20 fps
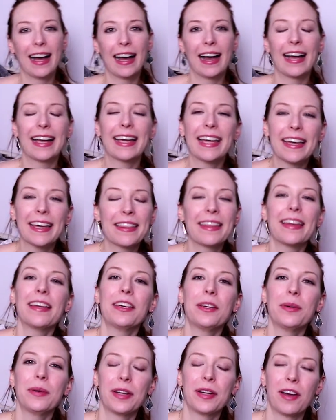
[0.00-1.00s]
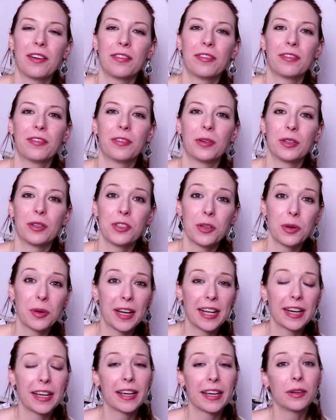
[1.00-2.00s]
I can't thank you enough for
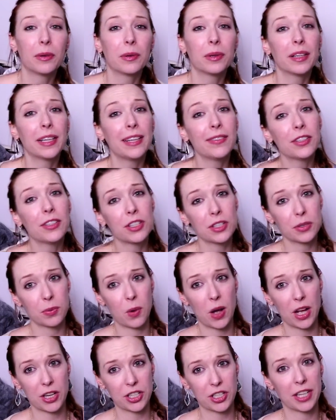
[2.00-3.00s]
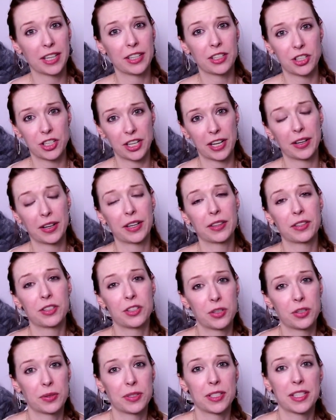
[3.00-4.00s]
donating or even just watching and sharing the
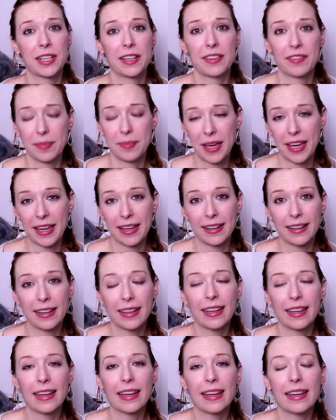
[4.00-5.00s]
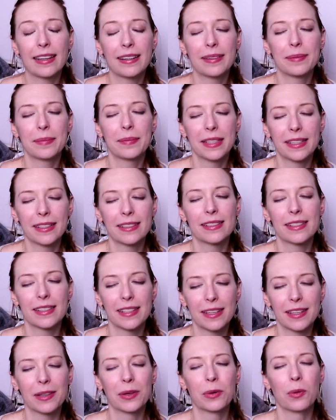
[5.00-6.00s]
shows that I've made. It means
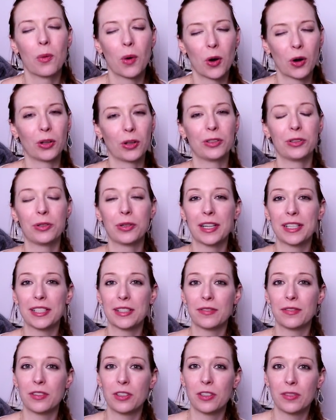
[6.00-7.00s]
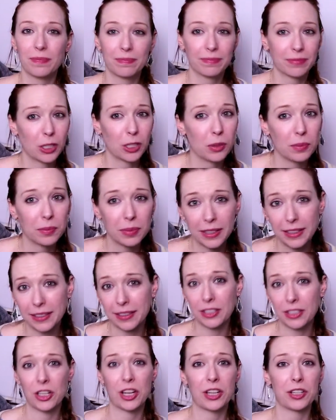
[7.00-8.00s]
the world. You guys have
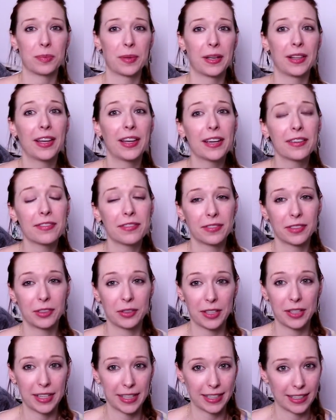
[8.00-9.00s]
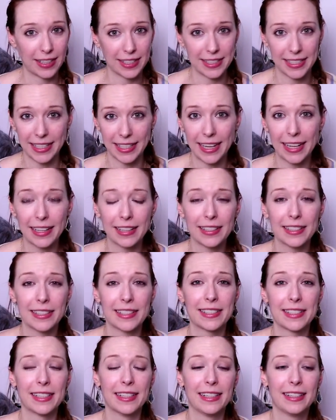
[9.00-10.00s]
completely changed my life, creating Classic
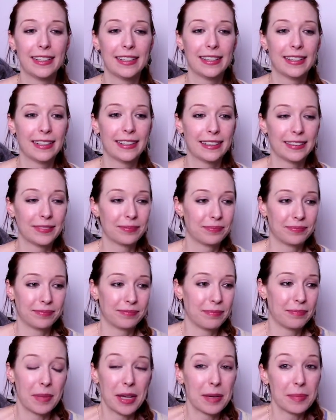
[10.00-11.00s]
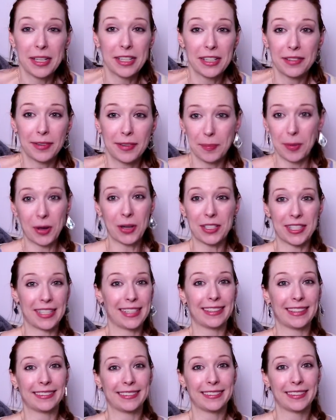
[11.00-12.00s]
Alice. Made me a different
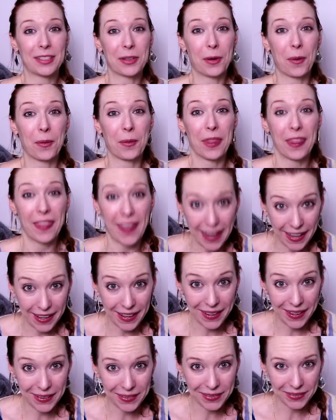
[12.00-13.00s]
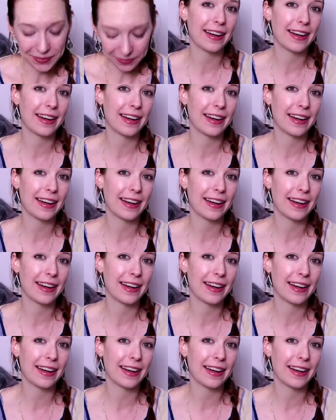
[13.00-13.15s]
person, so thank you.